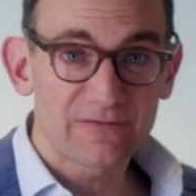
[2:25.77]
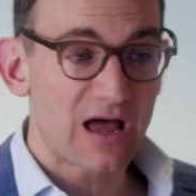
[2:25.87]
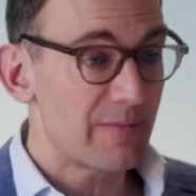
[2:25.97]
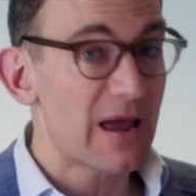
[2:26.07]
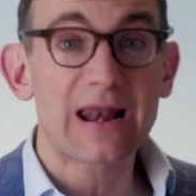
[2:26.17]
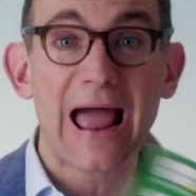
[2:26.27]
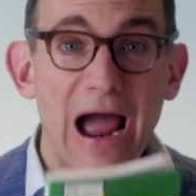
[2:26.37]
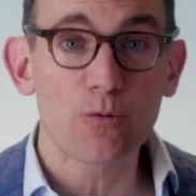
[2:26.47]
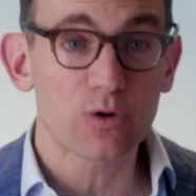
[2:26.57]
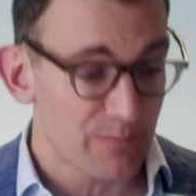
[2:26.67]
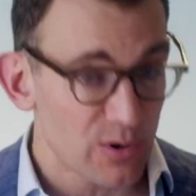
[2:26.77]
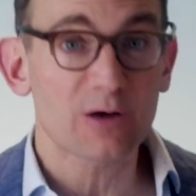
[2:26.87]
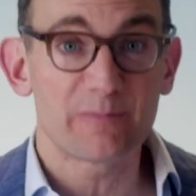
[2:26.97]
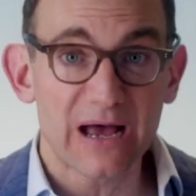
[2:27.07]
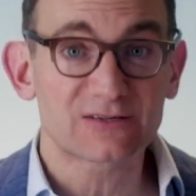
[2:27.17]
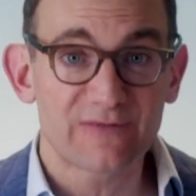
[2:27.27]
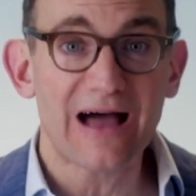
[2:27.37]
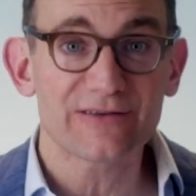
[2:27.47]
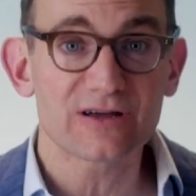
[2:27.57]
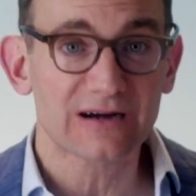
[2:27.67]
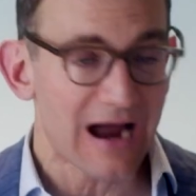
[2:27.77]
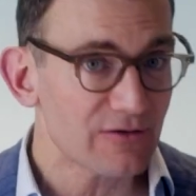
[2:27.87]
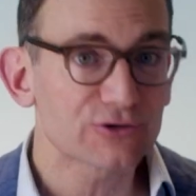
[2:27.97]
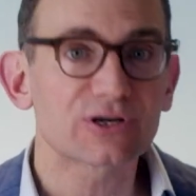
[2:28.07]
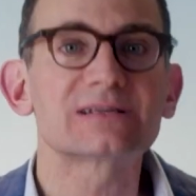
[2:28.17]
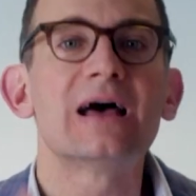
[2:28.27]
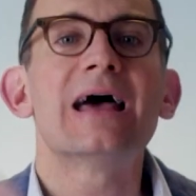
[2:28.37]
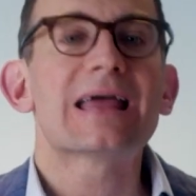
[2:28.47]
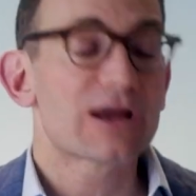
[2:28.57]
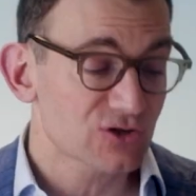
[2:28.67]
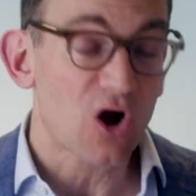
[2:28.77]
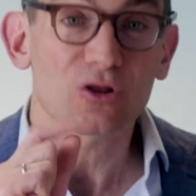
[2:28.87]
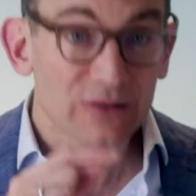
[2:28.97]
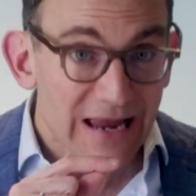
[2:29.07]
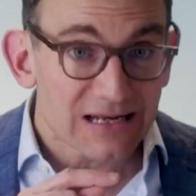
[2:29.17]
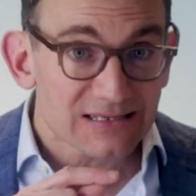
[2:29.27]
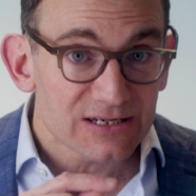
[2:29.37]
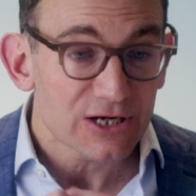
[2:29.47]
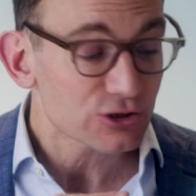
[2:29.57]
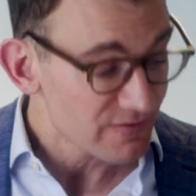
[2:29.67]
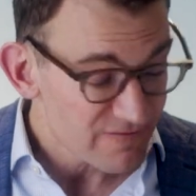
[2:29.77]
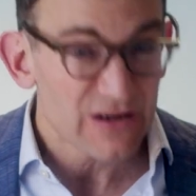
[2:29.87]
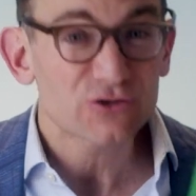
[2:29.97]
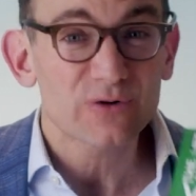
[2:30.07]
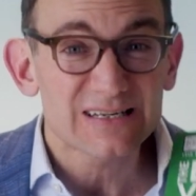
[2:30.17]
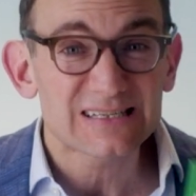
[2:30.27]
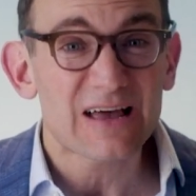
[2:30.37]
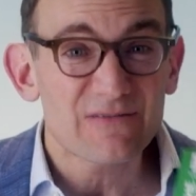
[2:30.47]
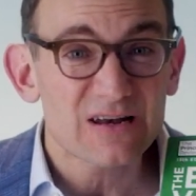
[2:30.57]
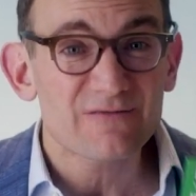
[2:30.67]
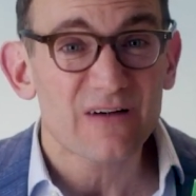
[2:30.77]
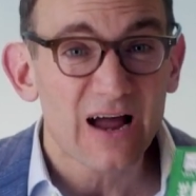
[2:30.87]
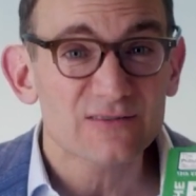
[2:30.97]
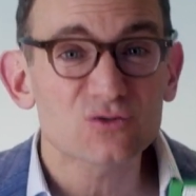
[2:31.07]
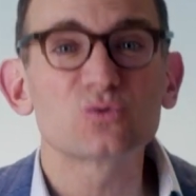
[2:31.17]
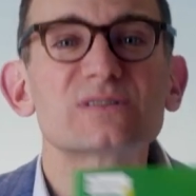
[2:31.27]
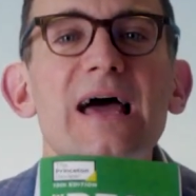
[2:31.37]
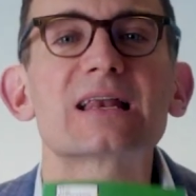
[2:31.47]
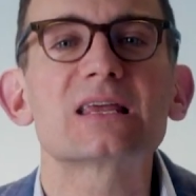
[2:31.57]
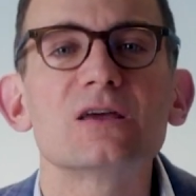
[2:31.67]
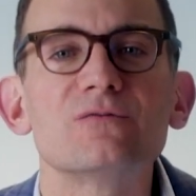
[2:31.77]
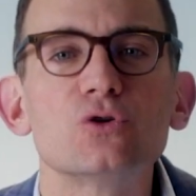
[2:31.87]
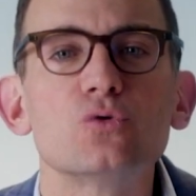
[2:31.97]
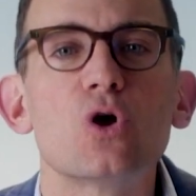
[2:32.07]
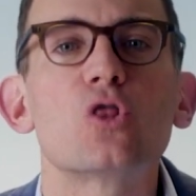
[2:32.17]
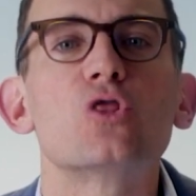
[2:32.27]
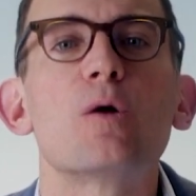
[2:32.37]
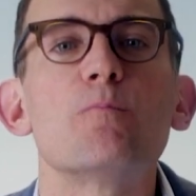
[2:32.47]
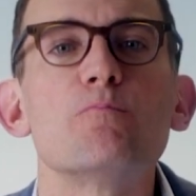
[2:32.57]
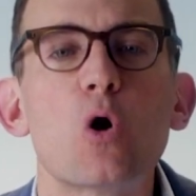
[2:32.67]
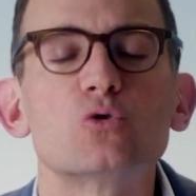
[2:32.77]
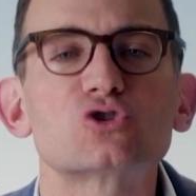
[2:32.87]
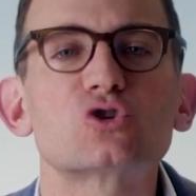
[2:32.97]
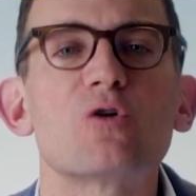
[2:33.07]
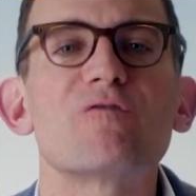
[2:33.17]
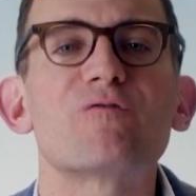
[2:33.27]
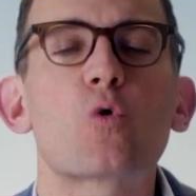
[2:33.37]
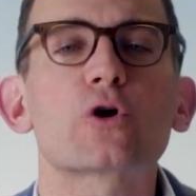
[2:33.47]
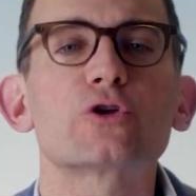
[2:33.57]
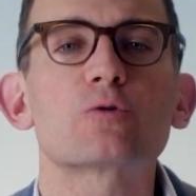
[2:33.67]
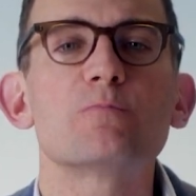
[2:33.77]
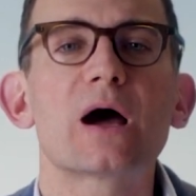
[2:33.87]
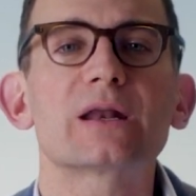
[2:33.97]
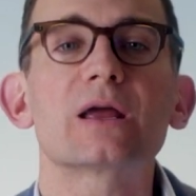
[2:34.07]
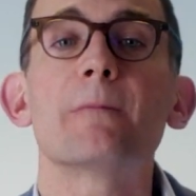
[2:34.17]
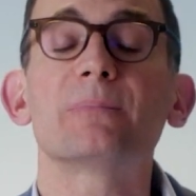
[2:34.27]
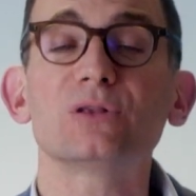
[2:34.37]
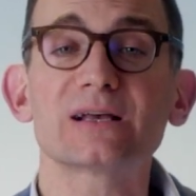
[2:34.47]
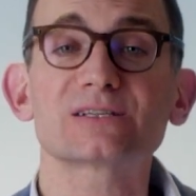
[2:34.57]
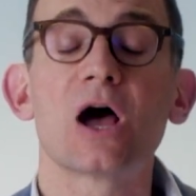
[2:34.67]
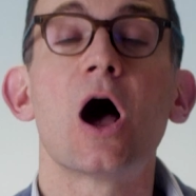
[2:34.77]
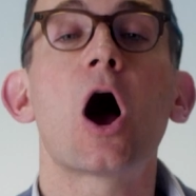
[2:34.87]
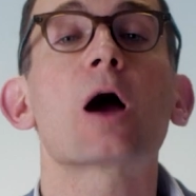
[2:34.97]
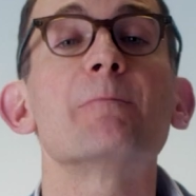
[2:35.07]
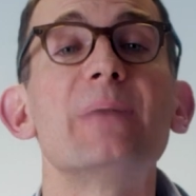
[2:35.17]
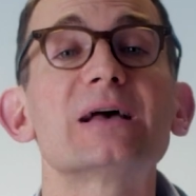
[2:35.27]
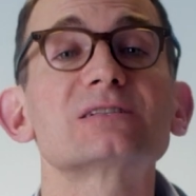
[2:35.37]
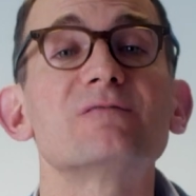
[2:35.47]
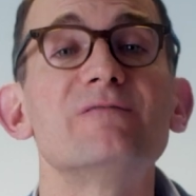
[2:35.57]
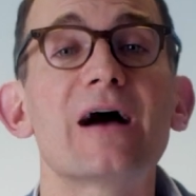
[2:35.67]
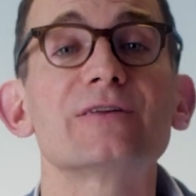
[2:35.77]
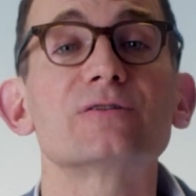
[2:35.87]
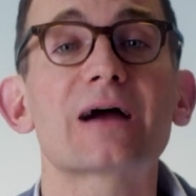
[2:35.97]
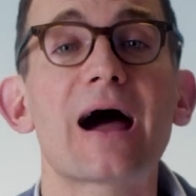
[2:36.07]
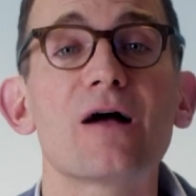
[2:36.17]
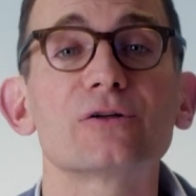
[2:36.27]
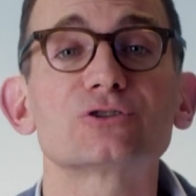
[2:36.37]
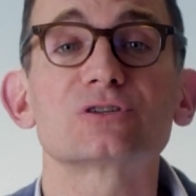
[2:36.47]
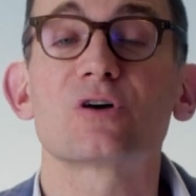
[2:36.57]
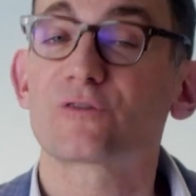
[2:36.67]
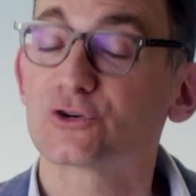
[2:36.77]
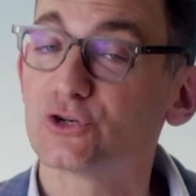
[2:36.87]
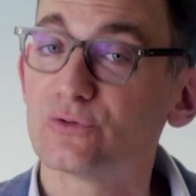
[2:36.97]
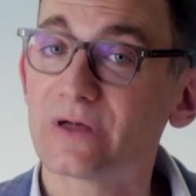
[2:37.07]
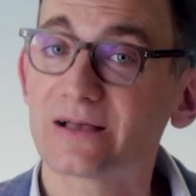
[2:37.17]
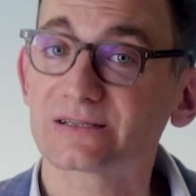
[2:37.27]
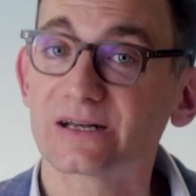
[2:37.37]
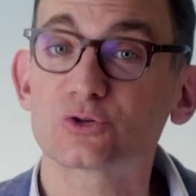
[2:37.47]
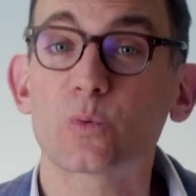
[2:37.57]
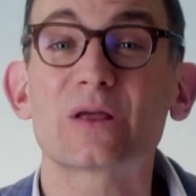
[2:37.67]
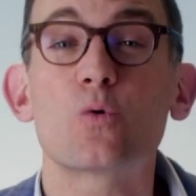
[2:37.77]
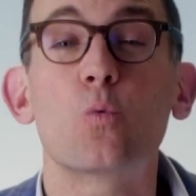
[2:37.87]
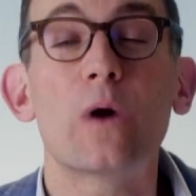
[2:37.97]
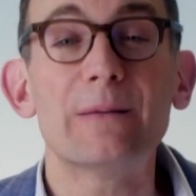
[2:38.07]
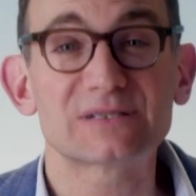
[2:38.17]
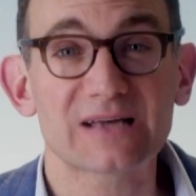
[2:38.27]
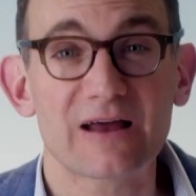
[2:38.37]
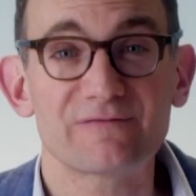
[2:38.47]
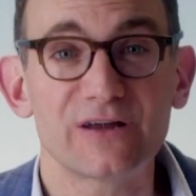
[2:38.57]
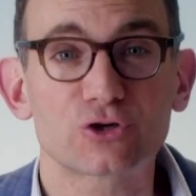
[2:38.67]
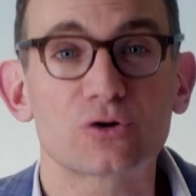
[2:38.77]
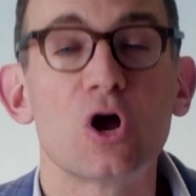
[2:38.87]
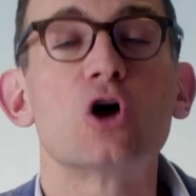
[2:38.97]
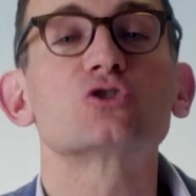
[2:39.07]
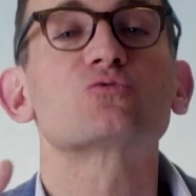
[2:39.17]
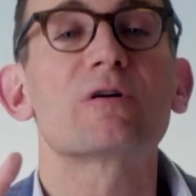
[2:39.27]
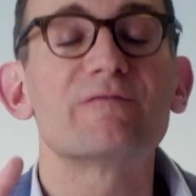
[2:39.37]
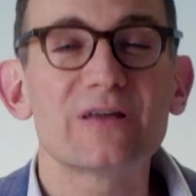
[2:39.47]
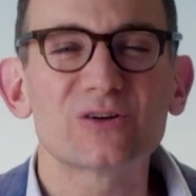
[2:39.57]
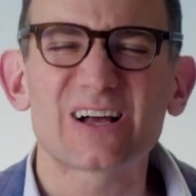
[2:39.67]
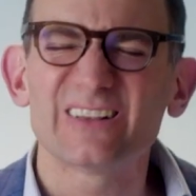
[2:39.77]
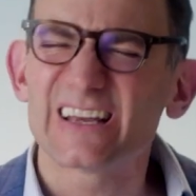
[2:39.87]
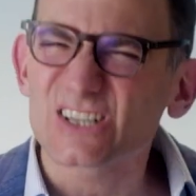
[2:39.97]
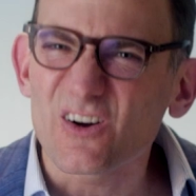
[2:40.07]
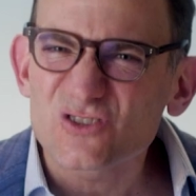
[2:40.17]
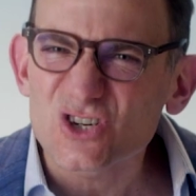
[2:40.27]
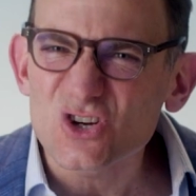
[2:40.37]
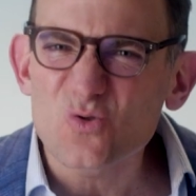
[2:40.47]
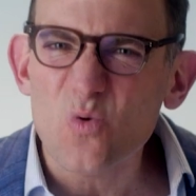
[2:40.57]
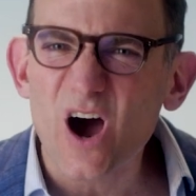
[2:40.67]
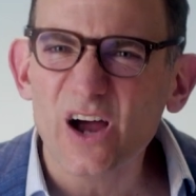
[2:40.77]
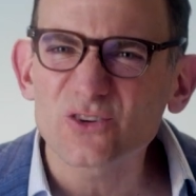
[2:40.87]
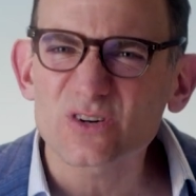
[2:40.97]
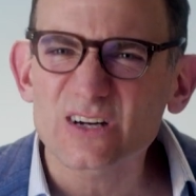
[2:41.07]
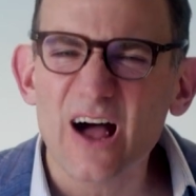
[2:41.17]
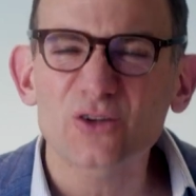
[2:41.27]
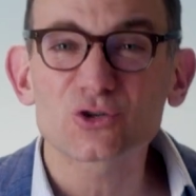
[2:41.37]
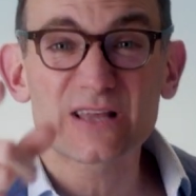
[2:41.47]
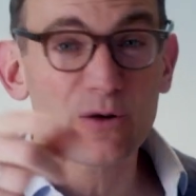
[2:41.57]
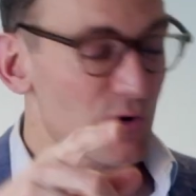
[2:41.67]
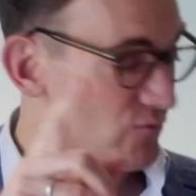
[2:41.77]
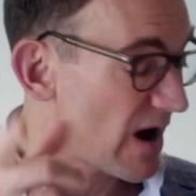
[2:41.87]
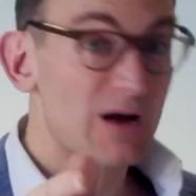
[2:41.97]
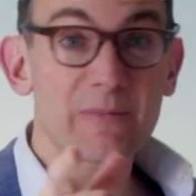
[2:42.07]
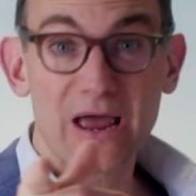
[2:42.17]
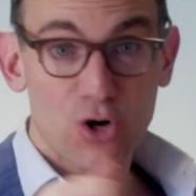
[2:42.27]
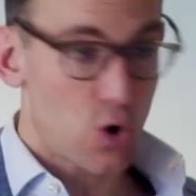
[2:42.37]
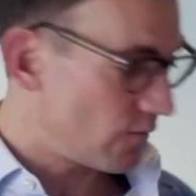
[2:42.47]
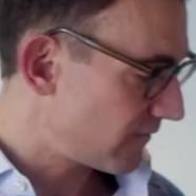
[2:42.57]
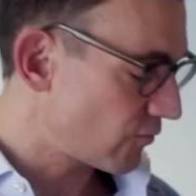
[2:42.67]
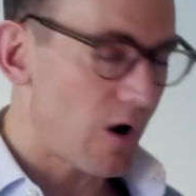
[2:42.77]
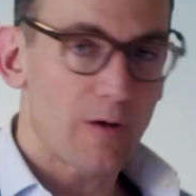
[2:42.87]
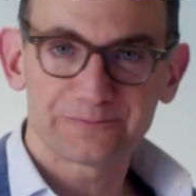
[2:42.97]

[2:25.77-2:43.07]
of them in our book, Best Value Colleges. Here's our latest edition featuring seventy-five schools that give you the most for your money, plus our Best Value Colleges for two thousand twenty website feature reveals a list of two hundred colleges that we recommend overall.